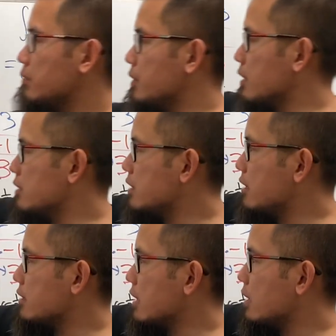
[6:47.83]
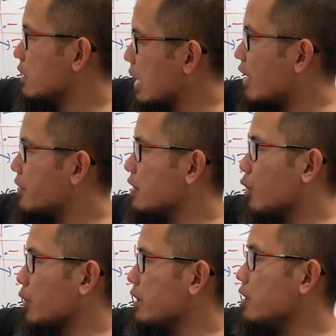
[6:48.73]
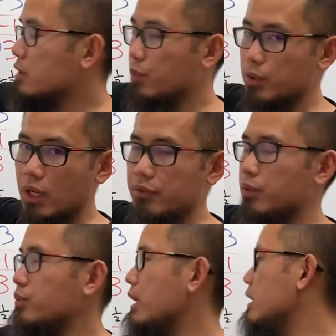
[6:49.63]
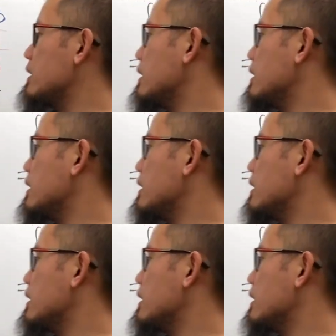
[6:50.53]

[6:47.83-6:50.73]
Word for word: Because this is covered already, so we don't have to do that.